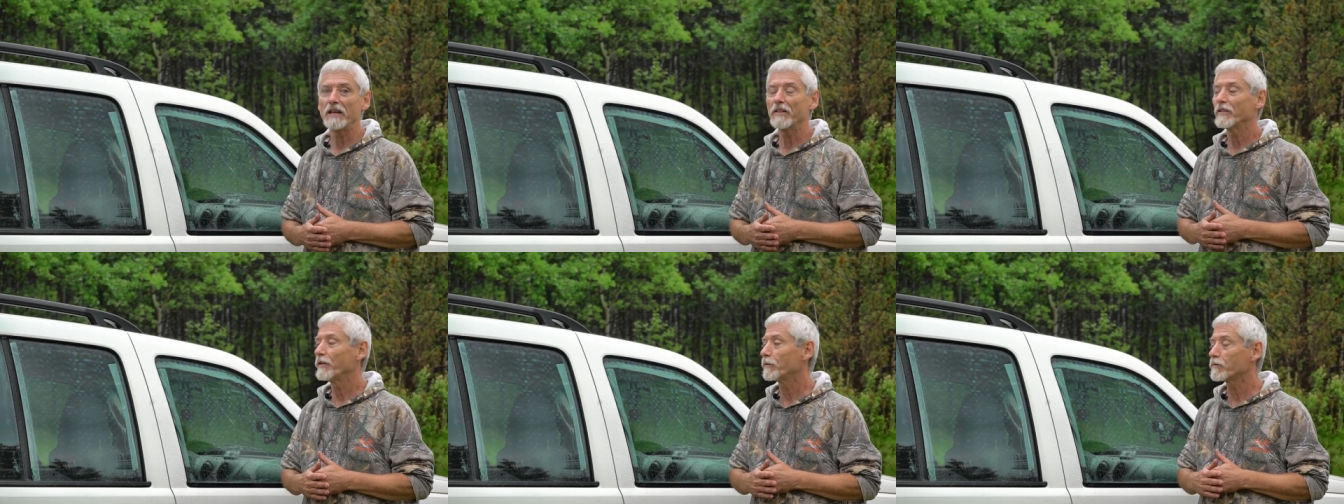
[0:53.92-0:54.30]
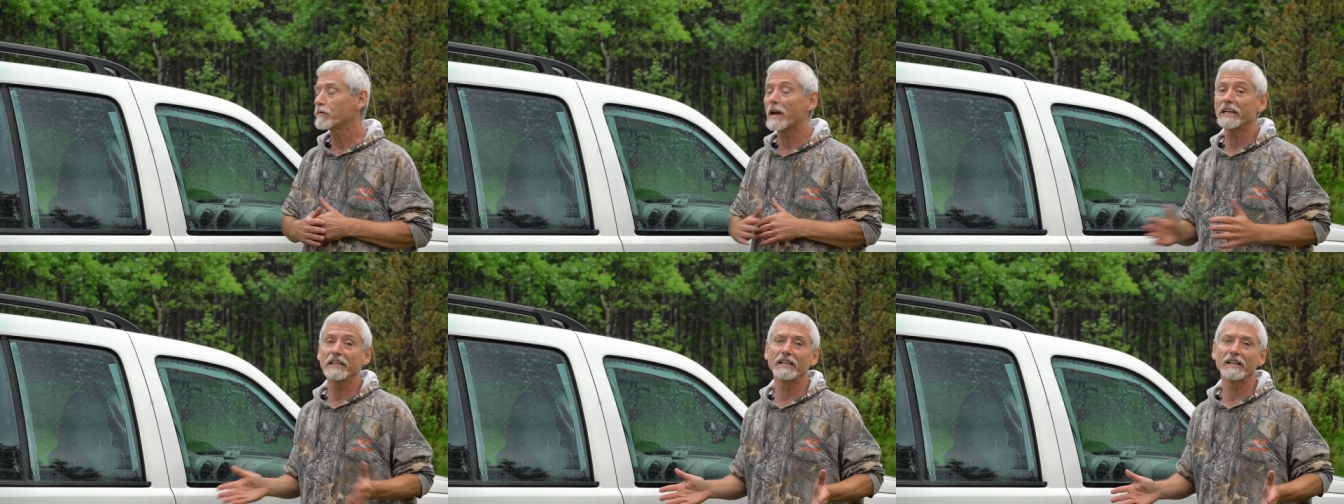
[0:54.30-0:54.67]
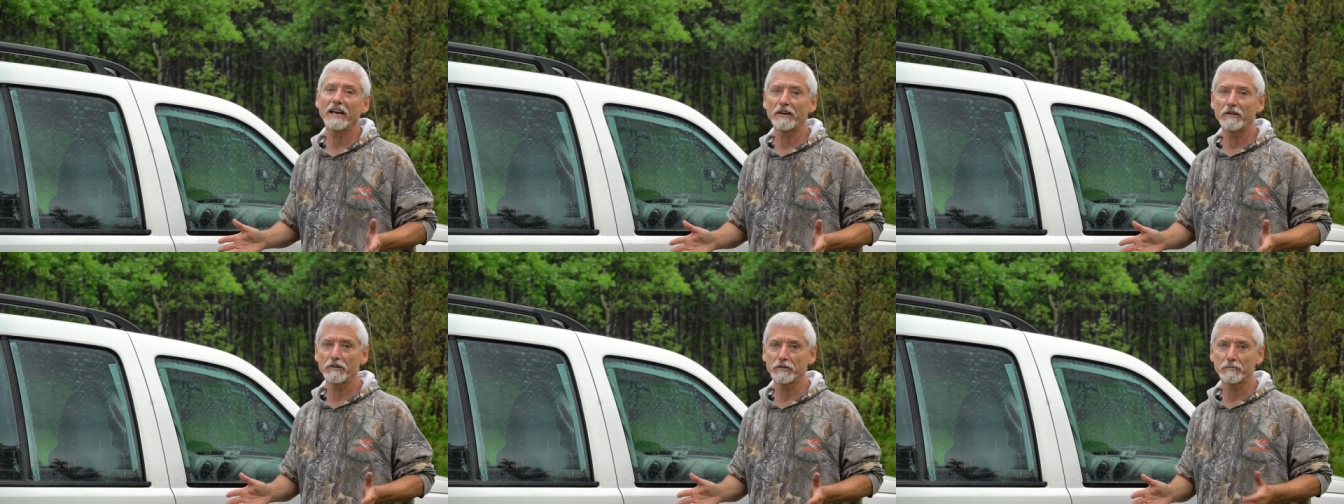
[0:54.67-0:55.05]
The
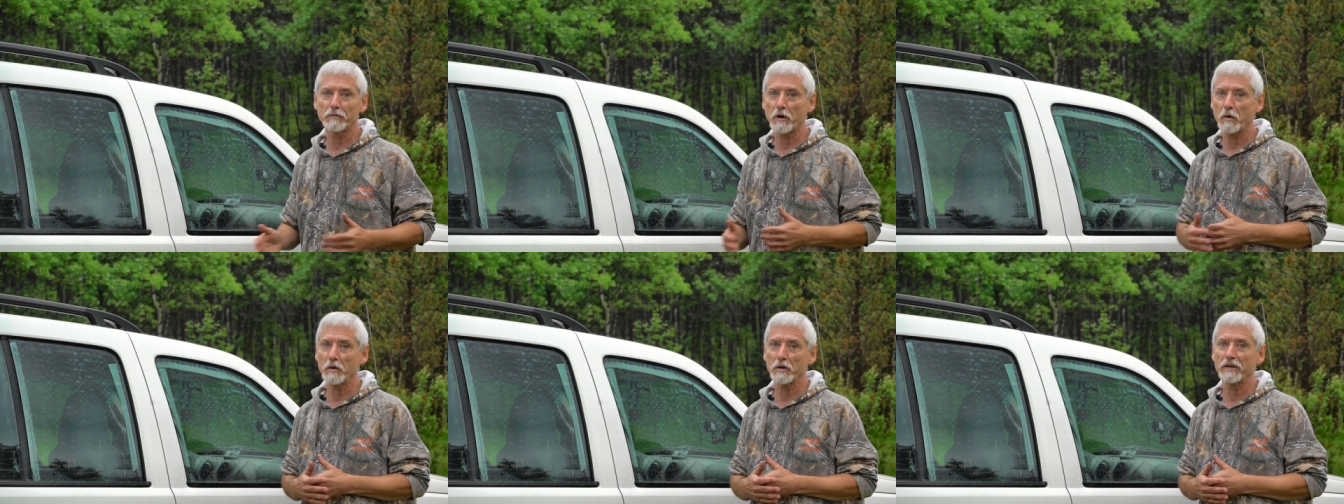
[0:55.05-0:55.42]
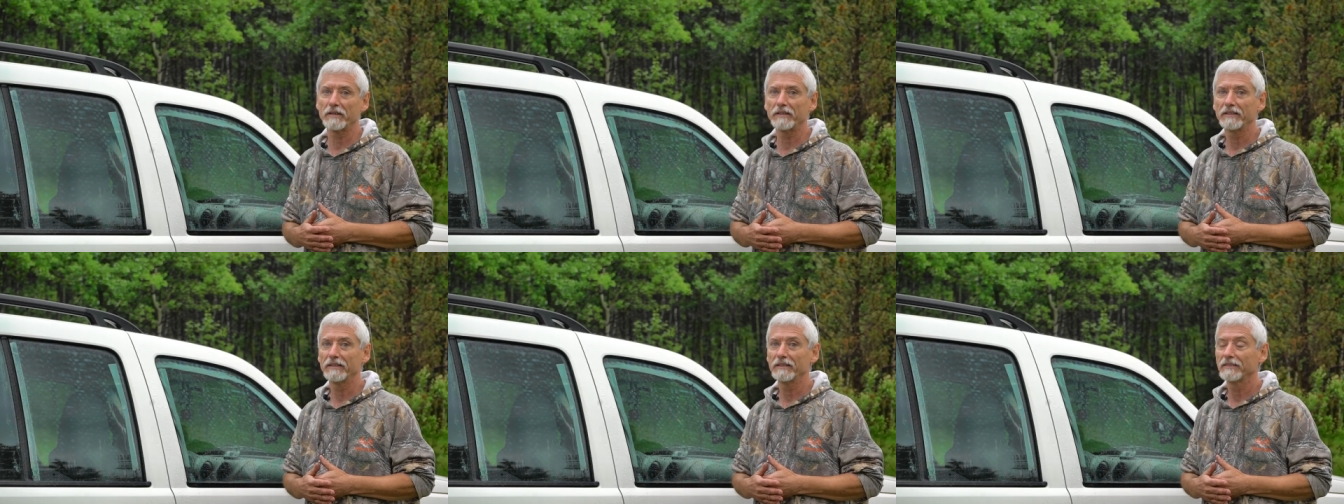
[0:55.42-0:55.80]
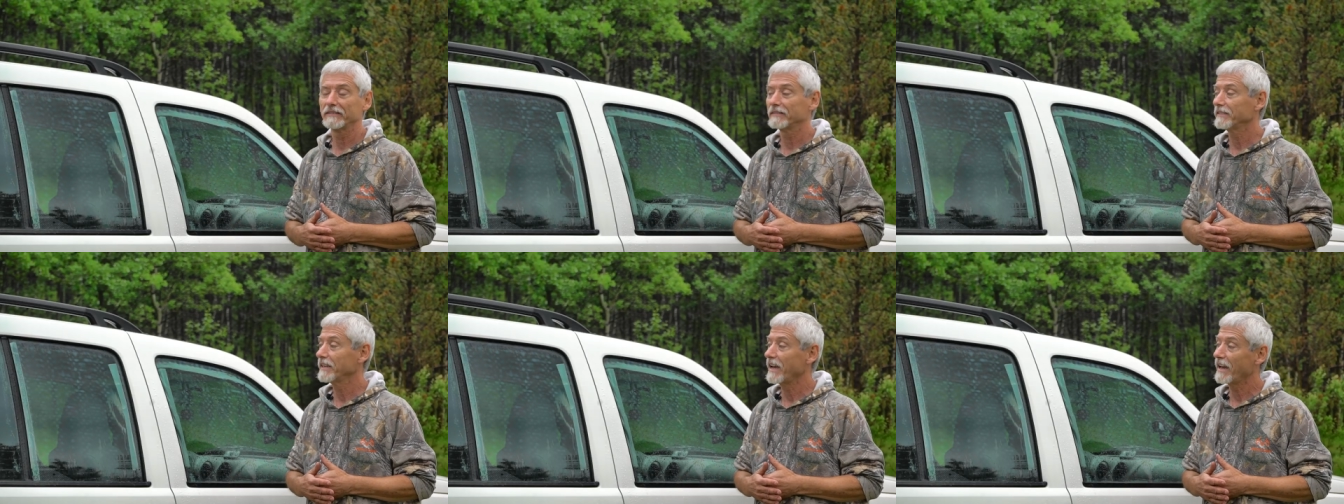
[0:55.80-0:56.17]
regulator's broke.
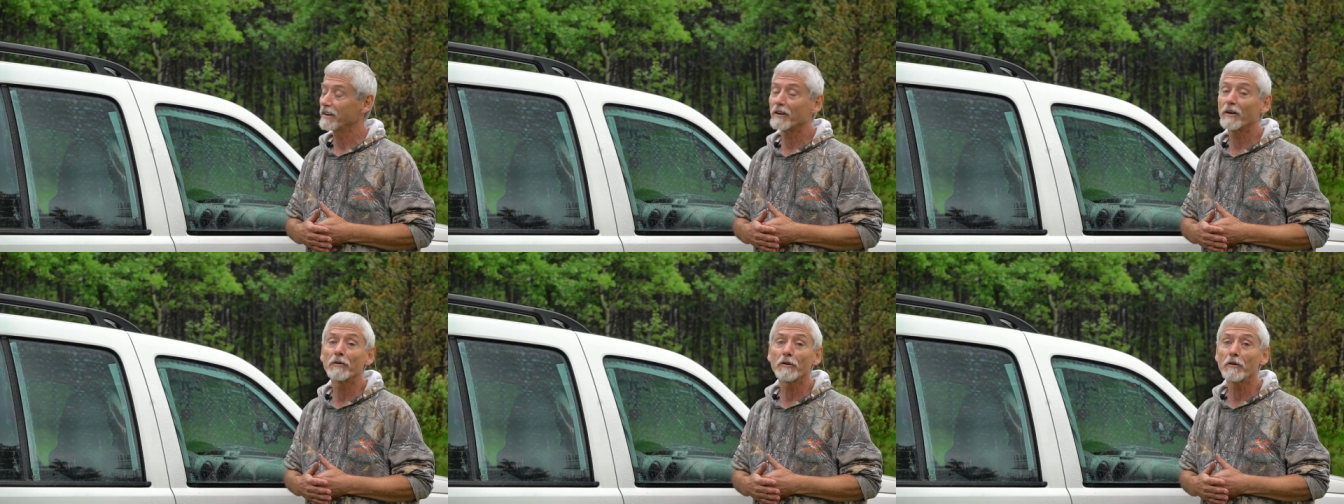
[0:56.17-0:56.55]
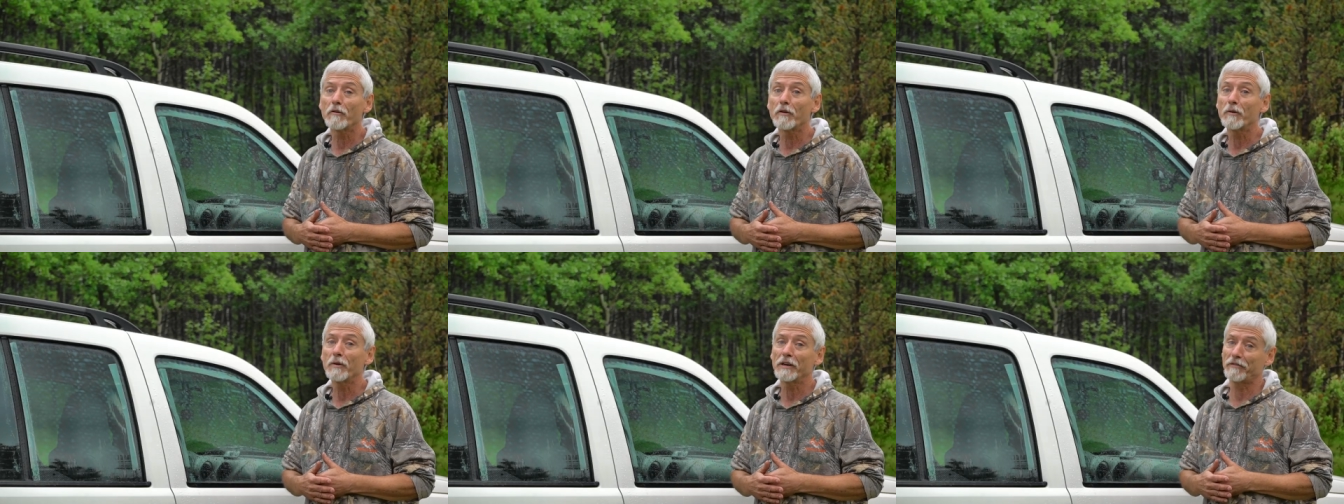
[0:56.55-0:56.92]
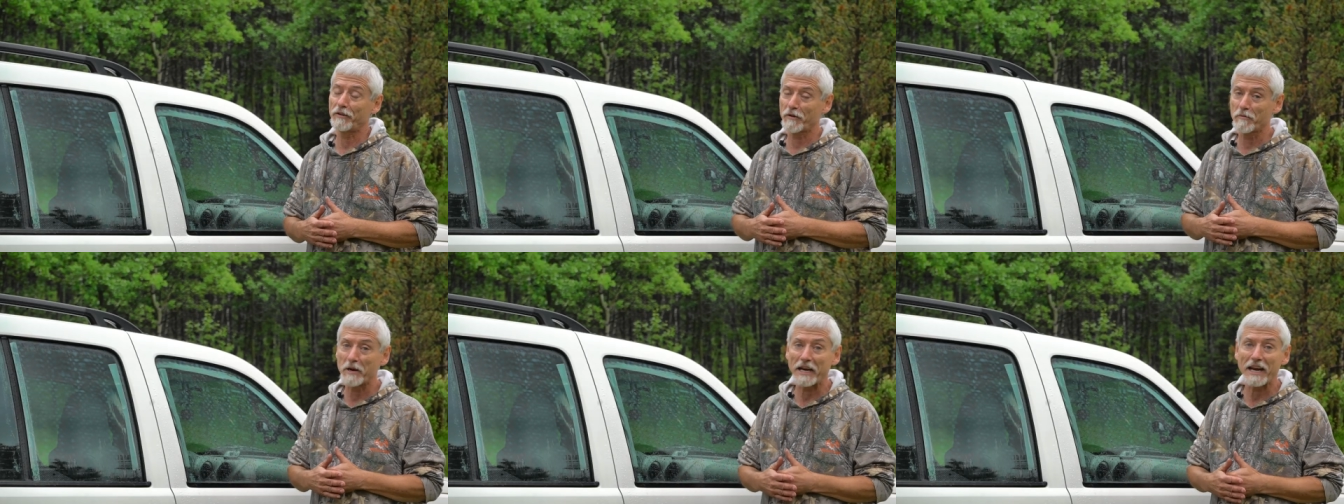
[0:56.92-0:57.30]
And although if
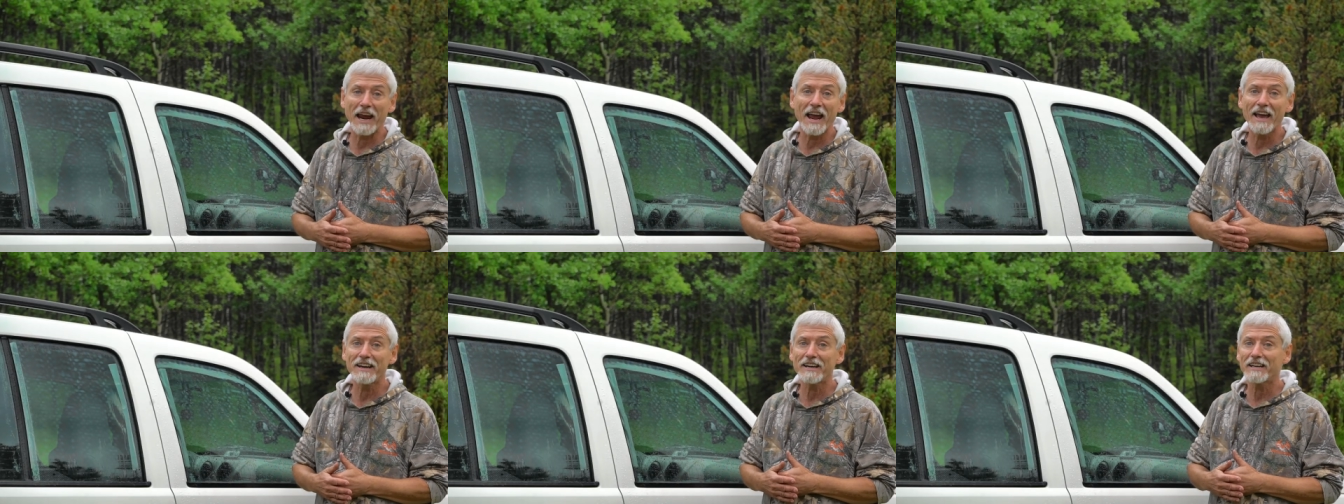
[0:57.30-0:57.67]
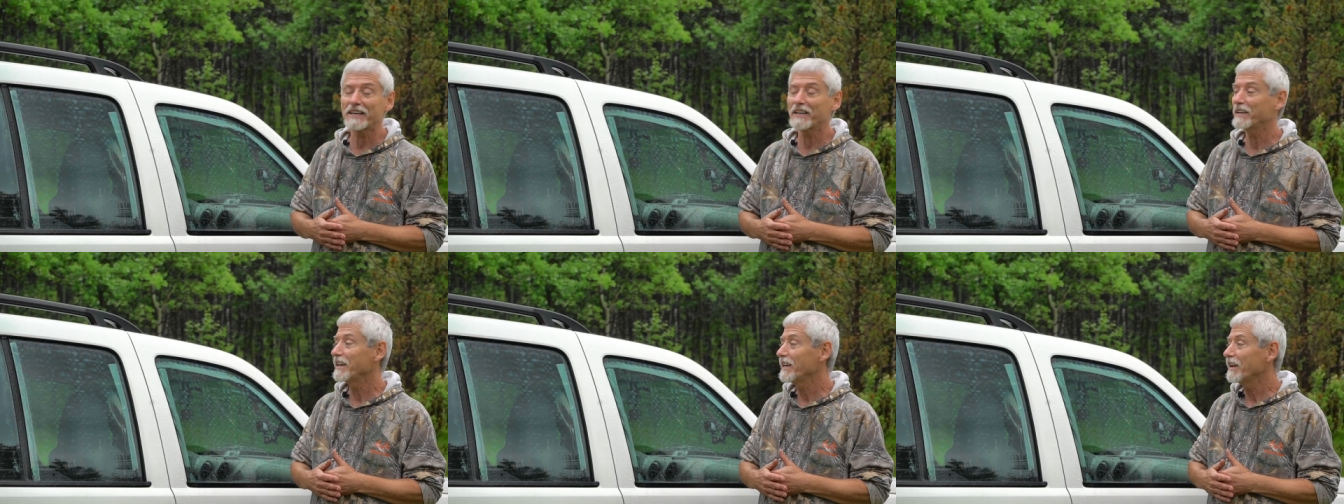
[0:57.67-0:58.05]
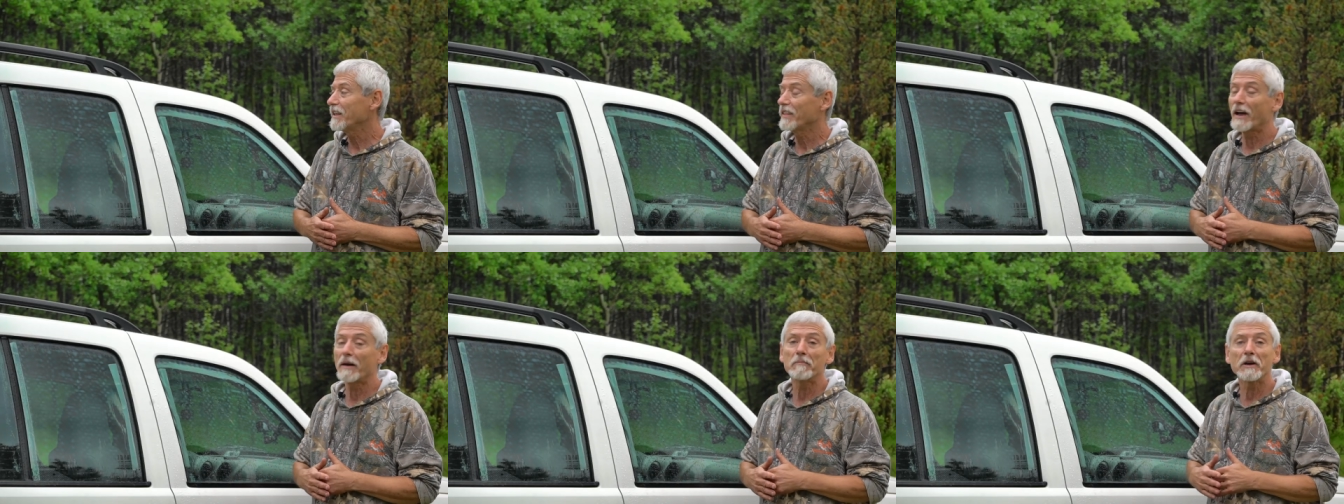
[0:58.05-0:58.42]
you're a mechanic,
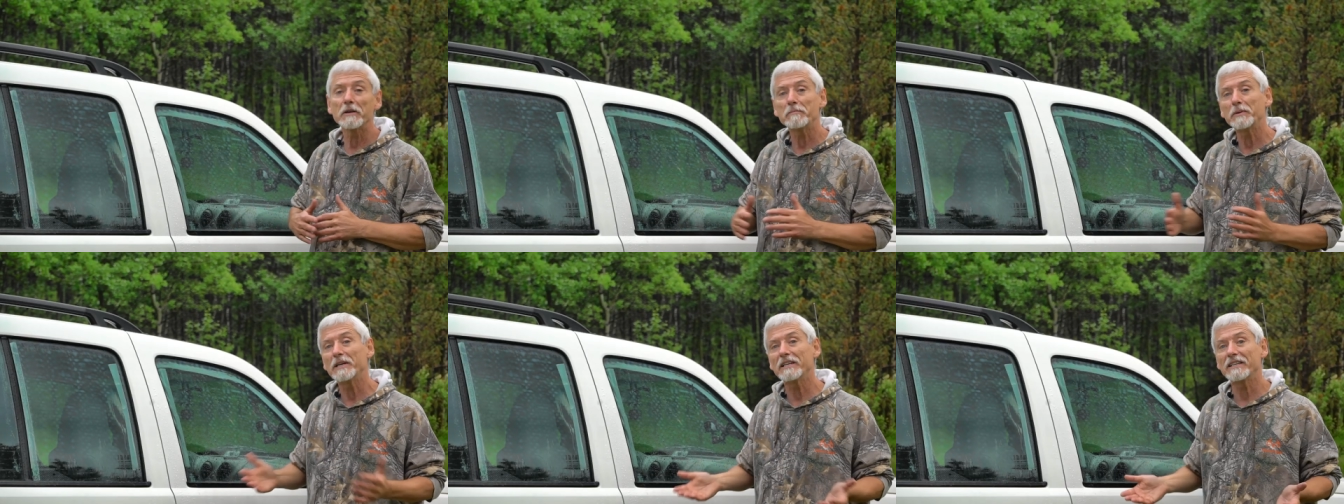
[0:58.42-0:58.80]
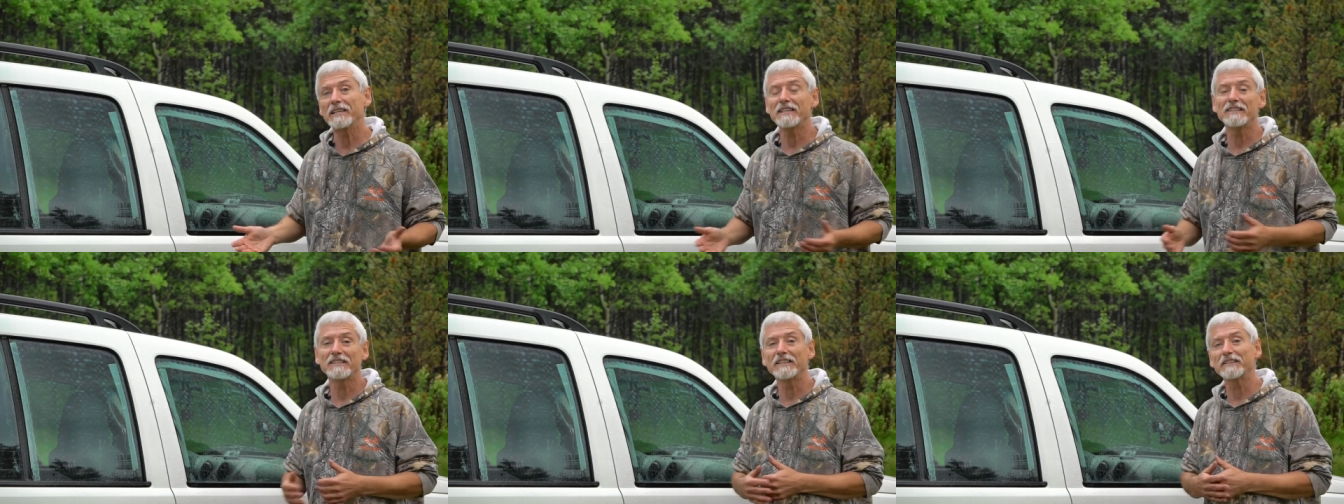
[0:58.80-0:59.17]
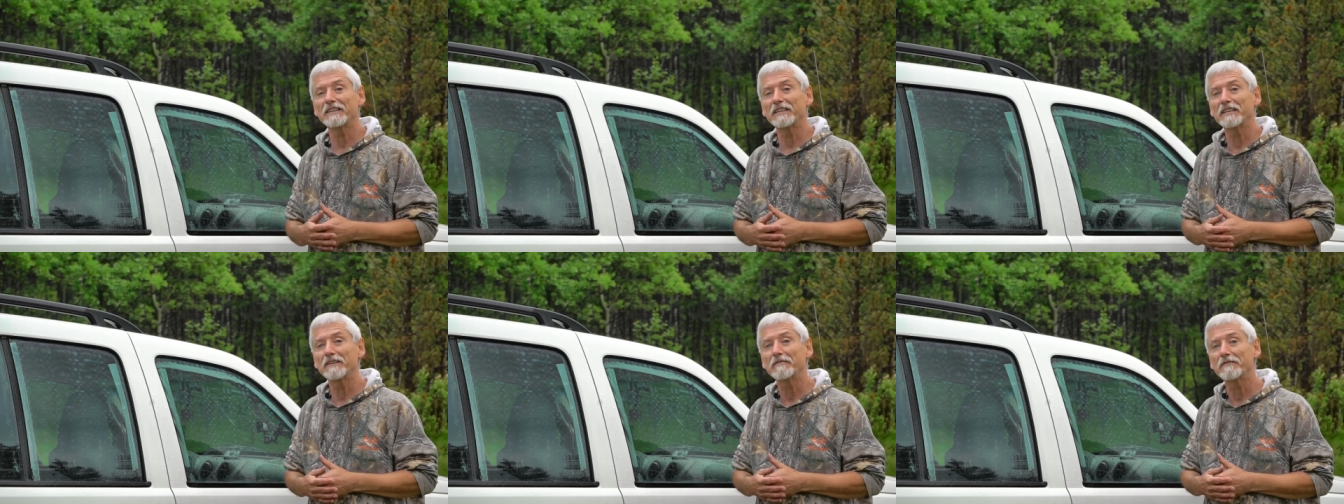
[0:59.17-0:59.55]
that might be an easy thing to